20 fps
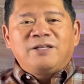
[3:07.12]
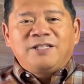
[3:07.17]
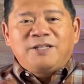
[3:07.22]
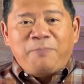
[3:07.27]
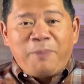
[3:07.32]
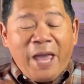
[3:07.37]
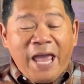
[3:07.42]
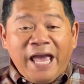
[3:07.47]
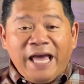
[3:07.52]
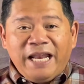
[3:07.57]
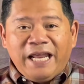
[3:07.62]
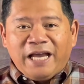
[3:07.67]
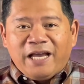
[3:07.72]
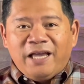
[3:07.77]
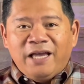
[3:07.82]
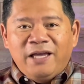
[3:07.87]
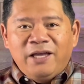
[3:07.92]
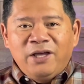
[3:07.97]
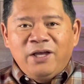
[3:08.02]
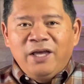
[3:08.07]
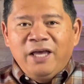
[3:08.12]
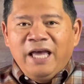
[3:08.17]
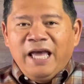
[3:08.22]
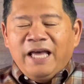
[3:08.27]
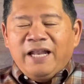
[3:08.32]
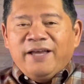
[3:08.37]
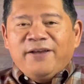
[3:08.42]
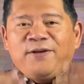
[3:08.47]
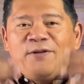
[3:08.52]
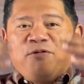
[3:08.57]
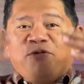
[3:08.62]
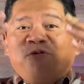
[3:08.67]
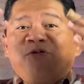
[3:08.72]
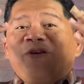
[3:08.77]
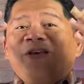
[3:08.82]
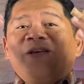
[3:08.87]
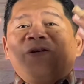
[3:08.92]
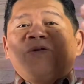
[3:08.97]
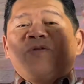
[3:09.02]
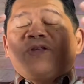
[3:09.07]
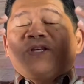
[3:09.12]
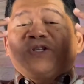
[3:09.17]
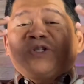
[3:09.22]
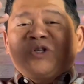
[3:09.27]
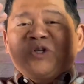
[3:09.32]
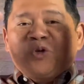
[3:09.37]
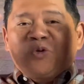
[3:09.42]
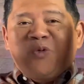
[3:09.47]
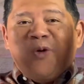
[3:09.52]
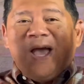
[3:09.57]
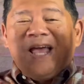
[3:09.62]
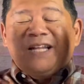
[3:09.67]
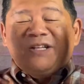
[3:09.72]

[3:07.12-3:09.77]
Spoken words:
to panic. And I could feel the sweat